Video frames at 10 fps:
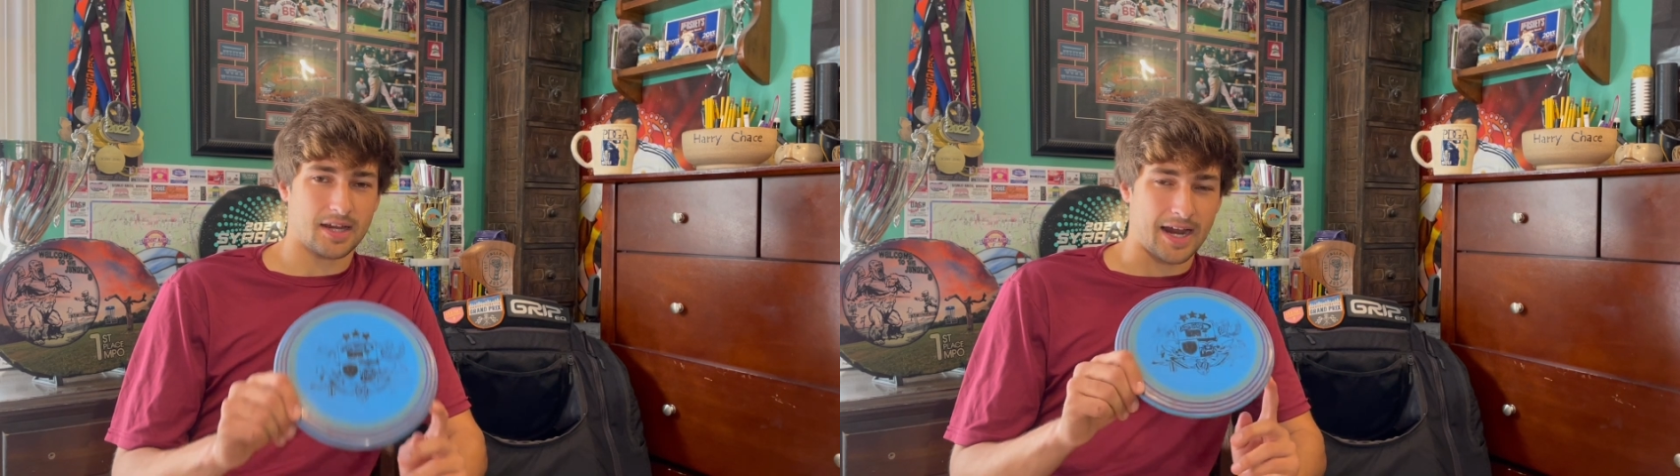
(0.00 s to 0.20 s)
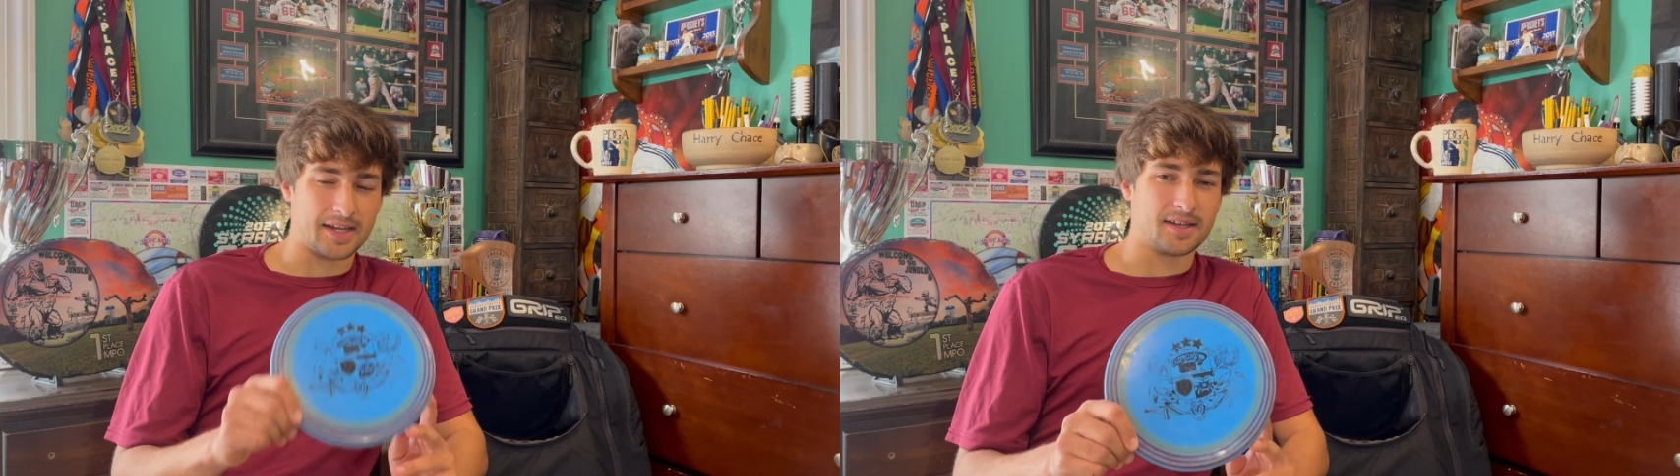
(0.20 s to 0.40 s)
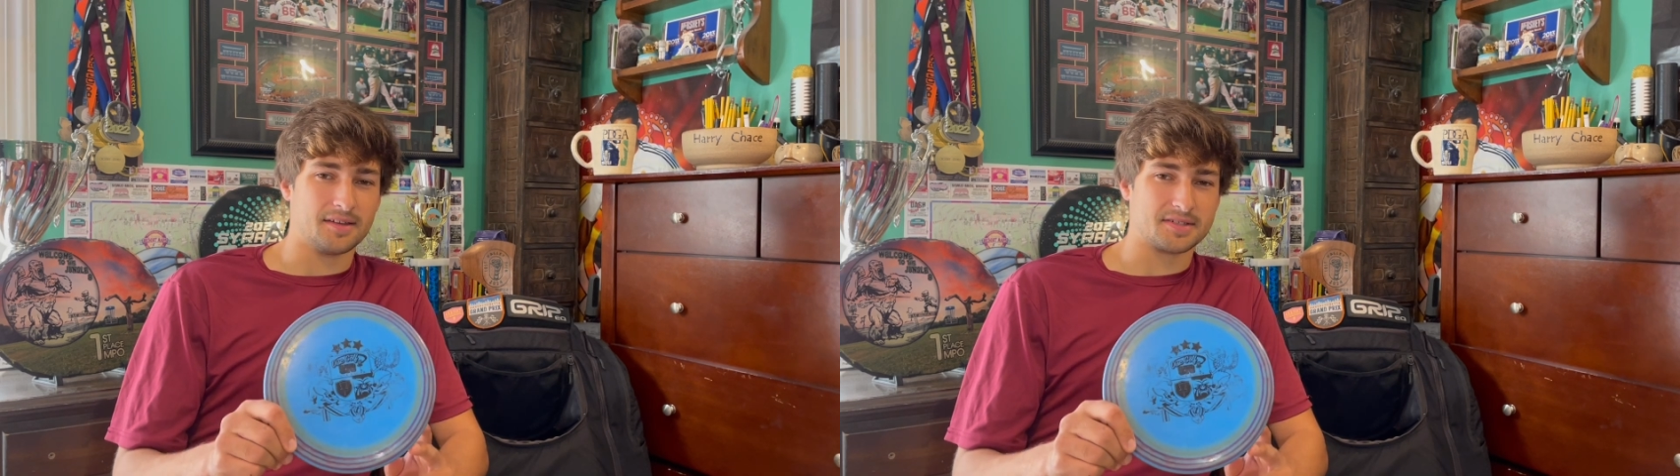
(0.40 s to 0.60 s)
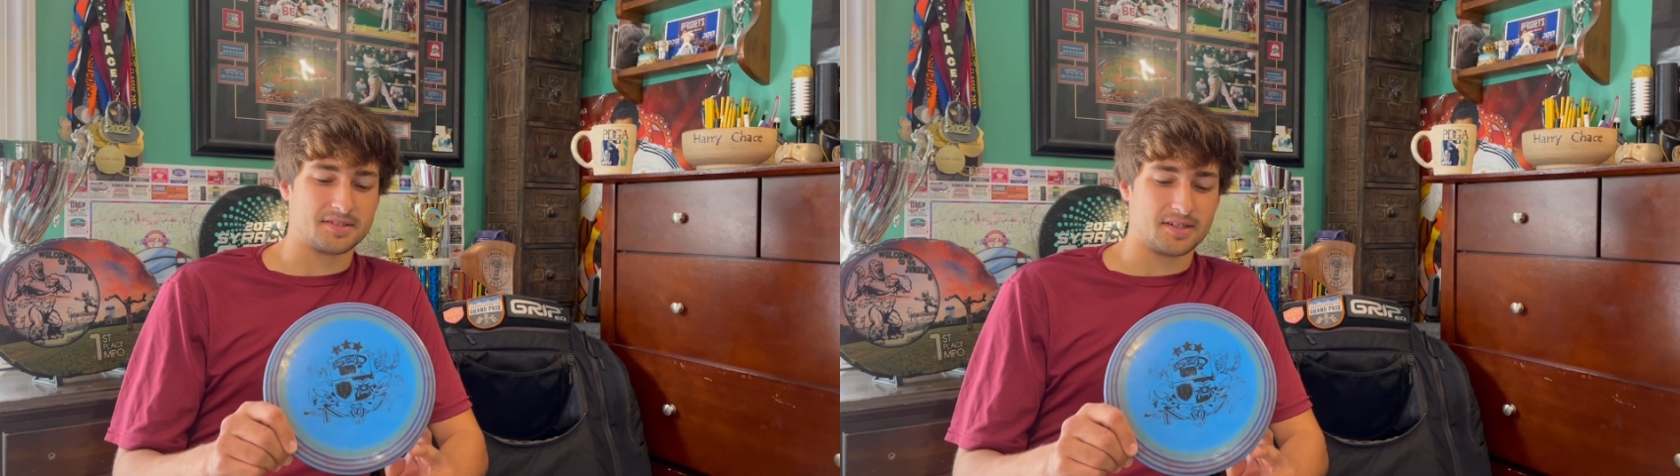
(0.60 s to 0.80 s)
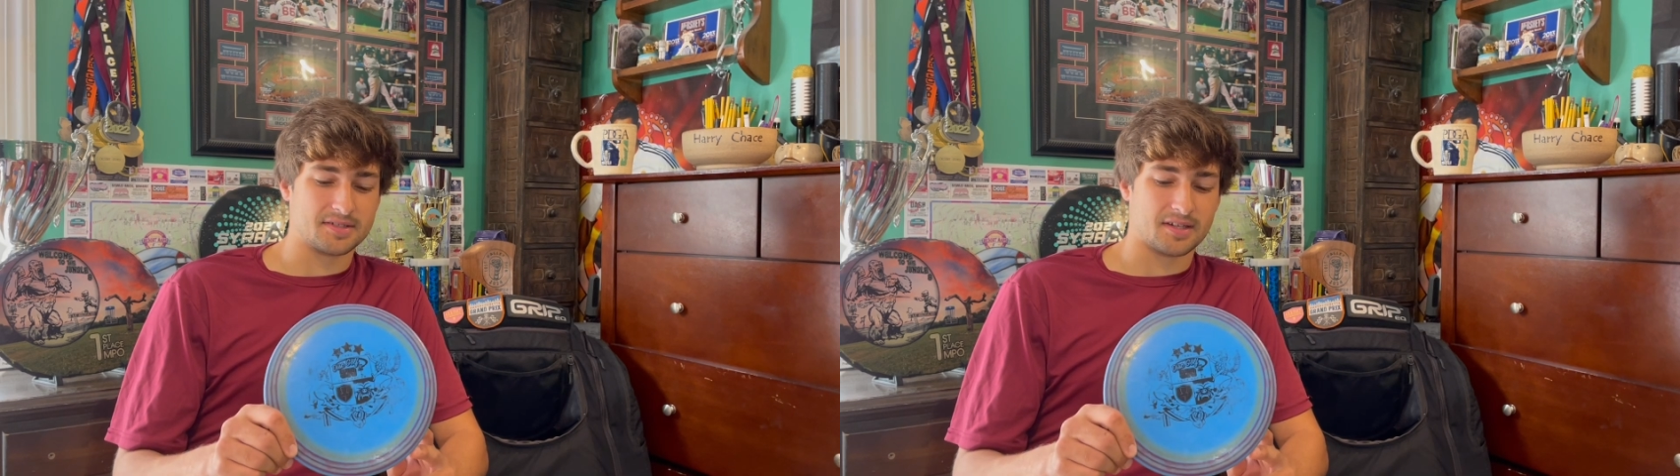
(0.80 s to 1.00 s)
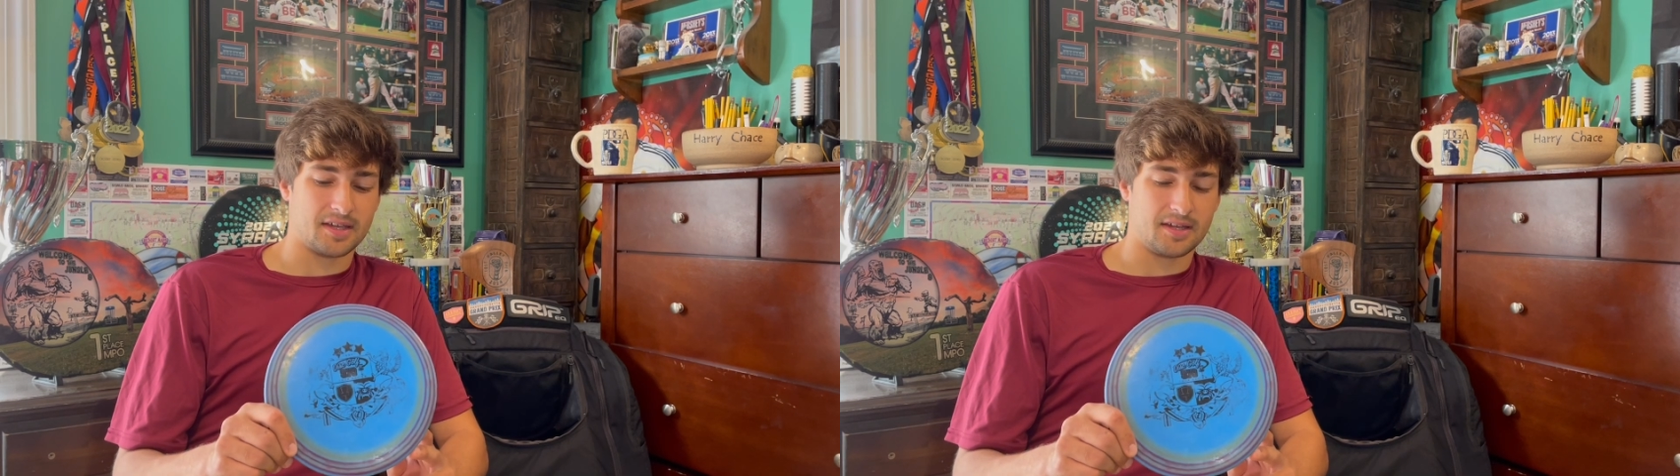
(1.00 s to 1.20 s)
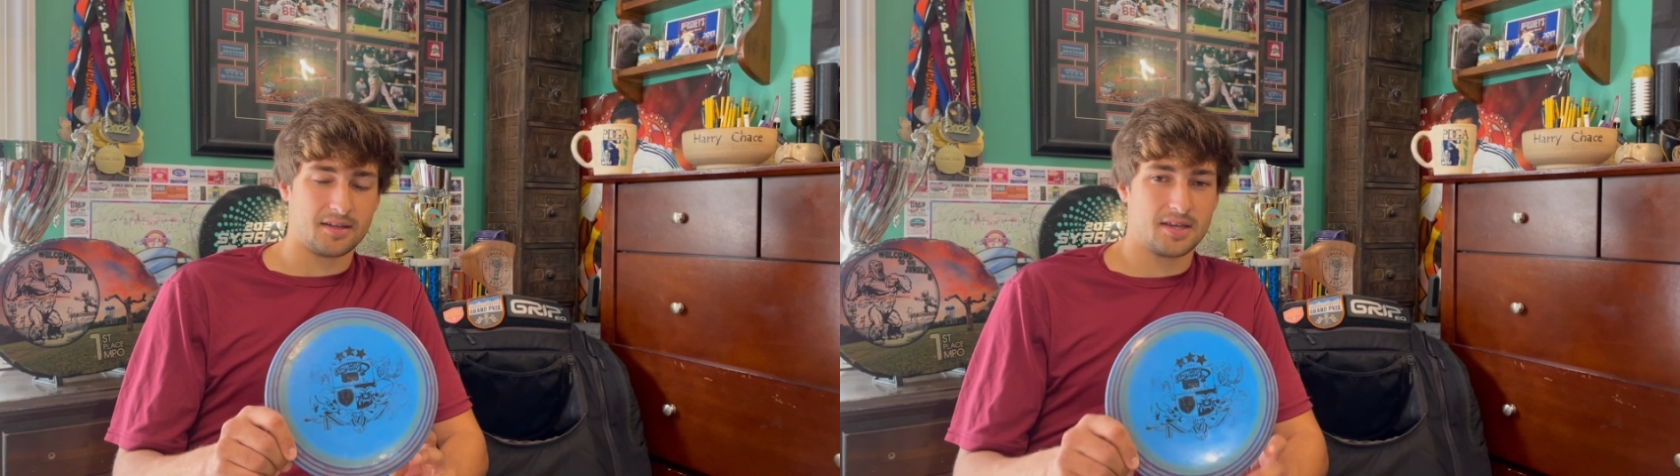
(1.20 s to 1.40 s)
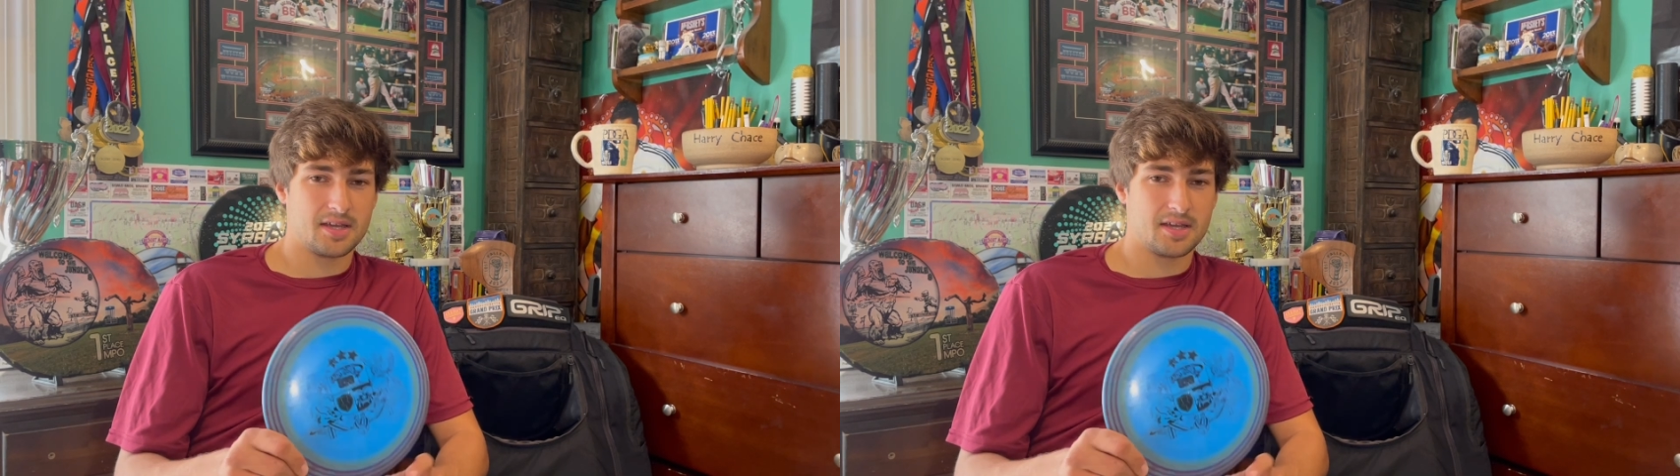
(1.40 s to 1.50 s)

I need this disc, and